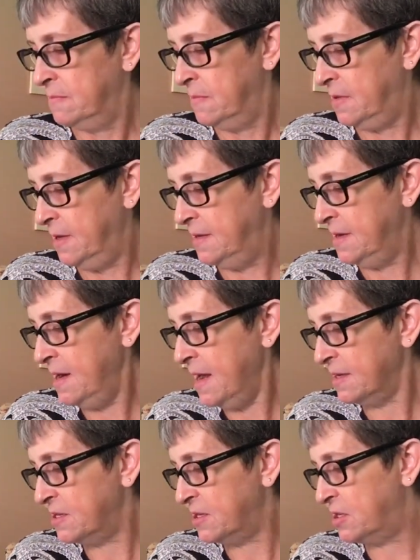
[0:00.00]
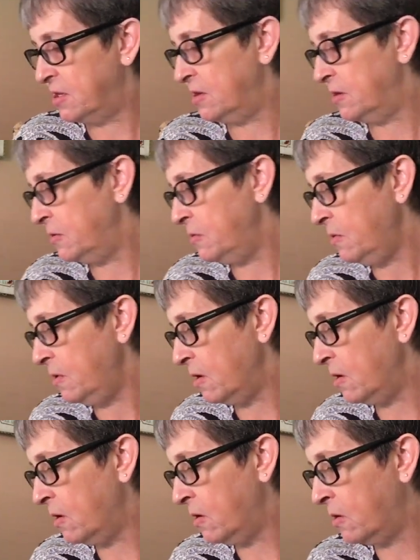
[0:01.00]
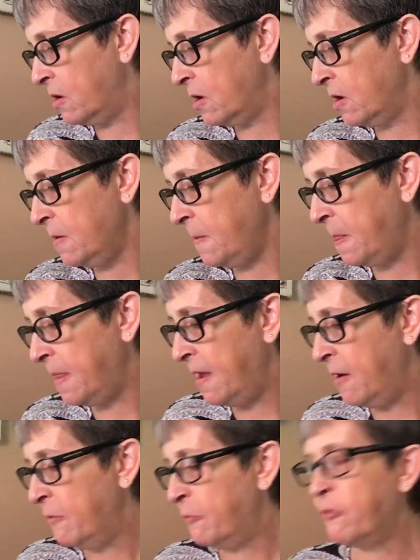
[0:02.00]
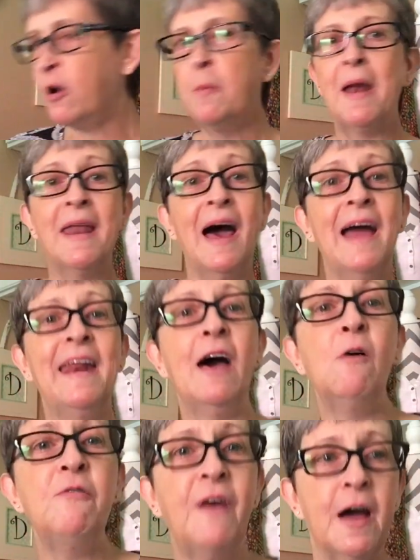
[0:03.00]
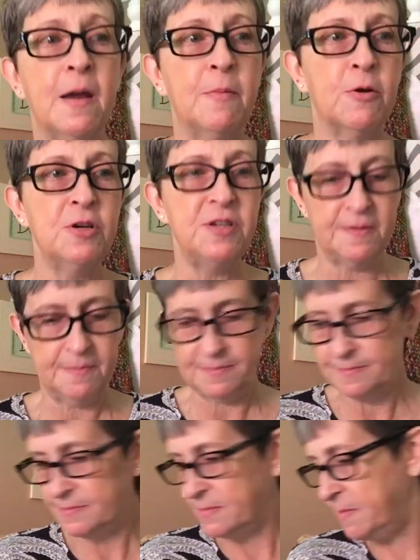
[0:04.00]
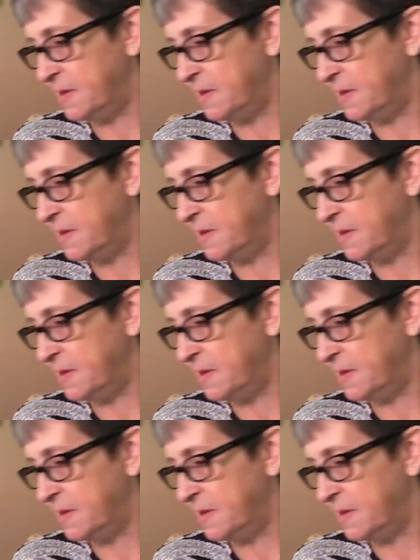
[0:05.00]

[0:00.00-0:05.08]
These next 2 are from Night Owl Fibers. Let me